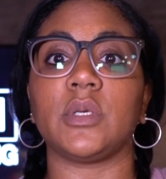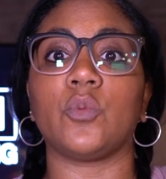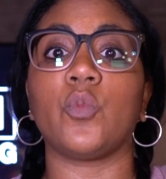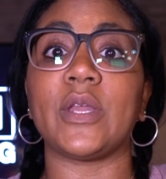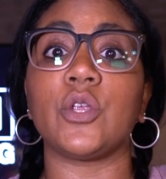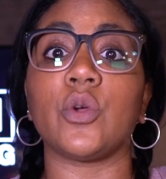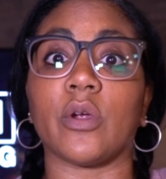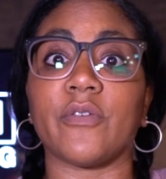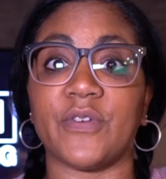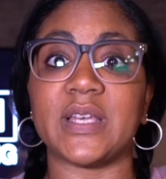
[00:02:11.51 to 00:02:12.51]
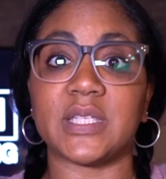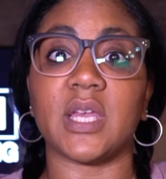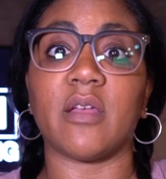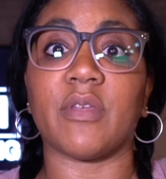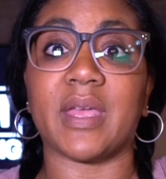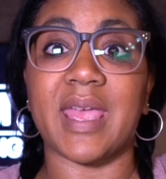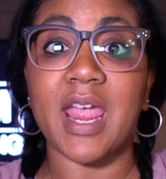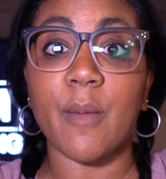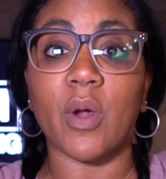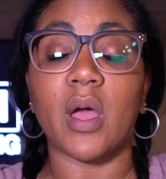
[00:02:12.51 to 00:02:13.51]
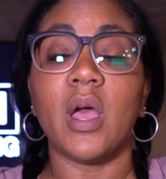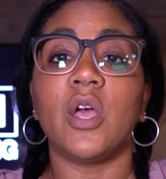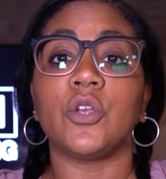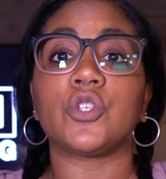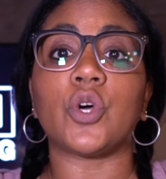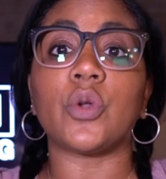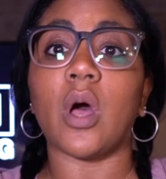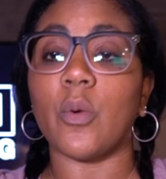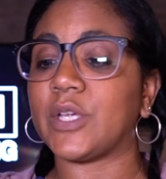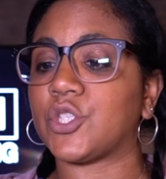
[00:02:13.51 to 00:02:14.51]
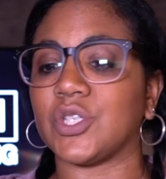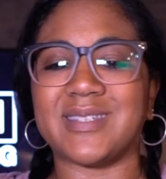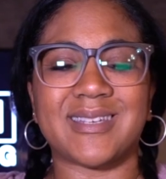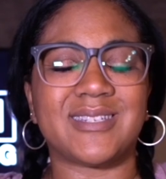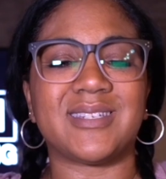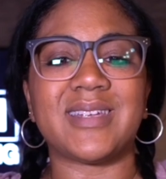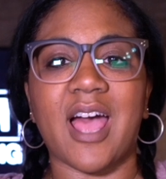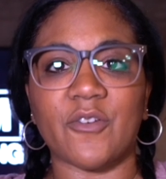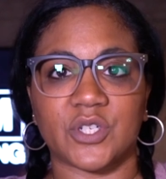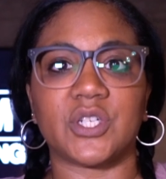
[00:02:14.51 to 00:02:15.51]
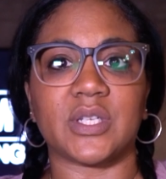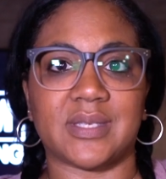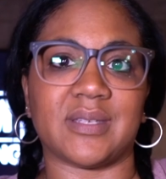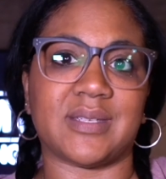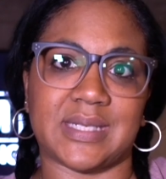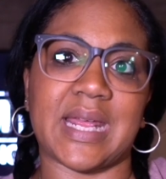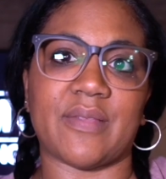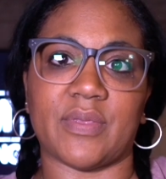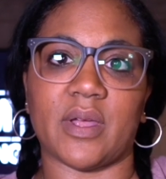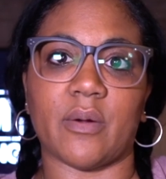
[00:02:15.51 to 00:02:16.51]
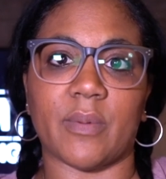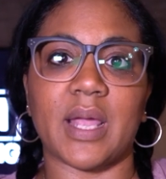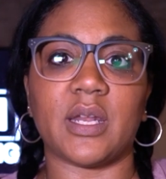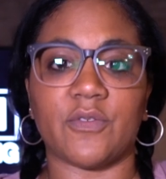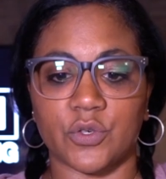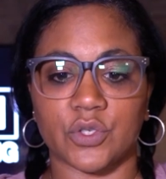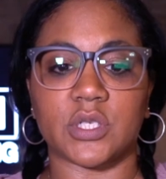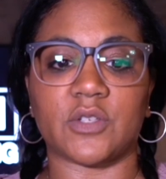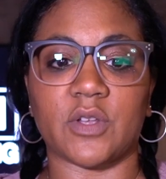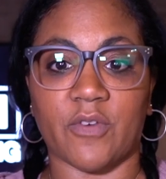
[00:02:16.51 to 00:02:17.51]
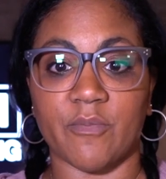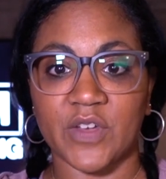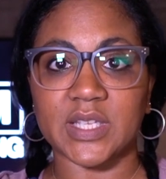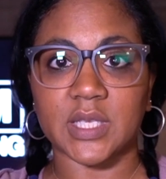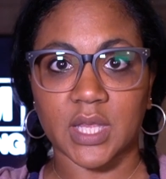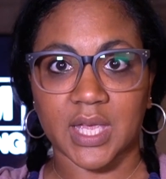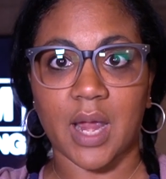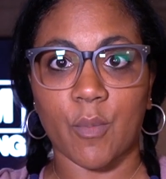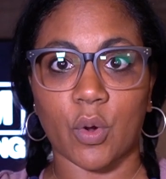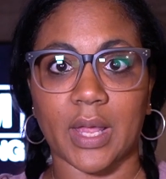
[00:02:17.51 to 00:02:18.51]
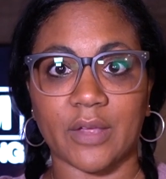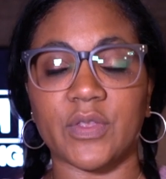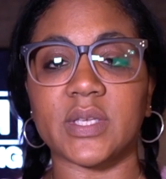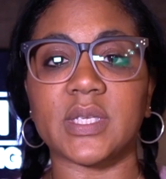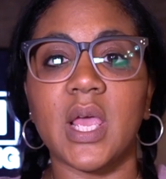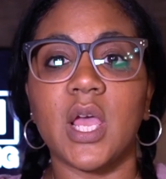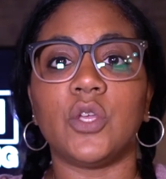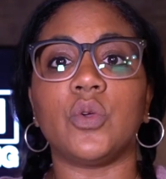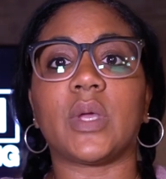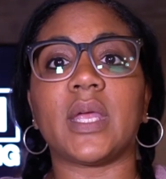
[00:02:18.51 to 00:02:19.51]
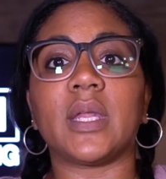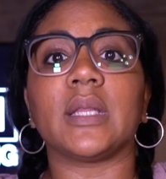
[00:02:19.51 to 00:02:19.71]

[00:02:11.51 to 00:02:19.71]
when you're facing the camera, you don't always just have to just stand there, right? If I'm facing the camera like this, you can